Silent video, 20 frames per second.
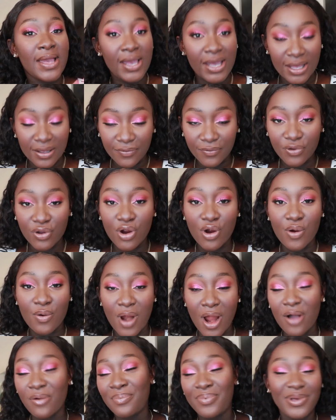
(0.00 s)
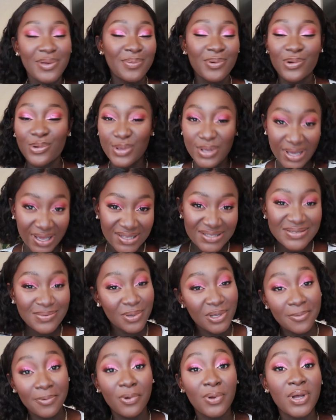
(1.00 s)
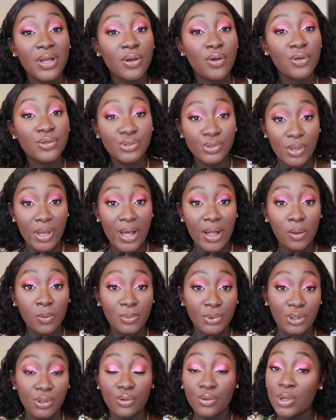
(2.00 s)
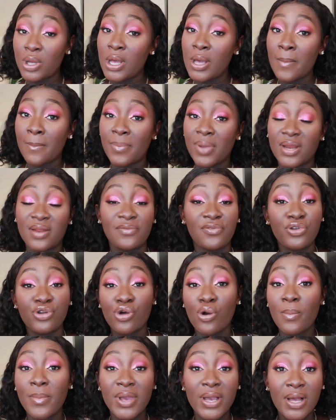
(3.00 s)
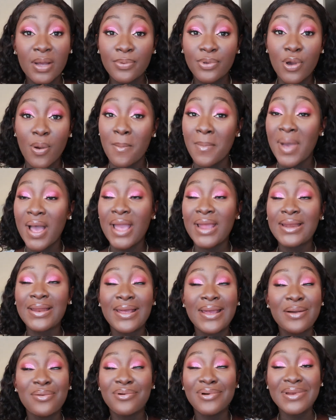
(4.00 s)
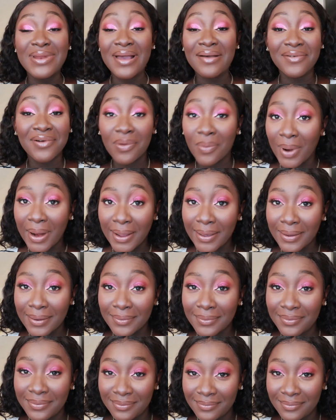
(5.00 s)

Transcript: If you're around people, yes, people can also help you. But if you don't make up your mind, it will never work.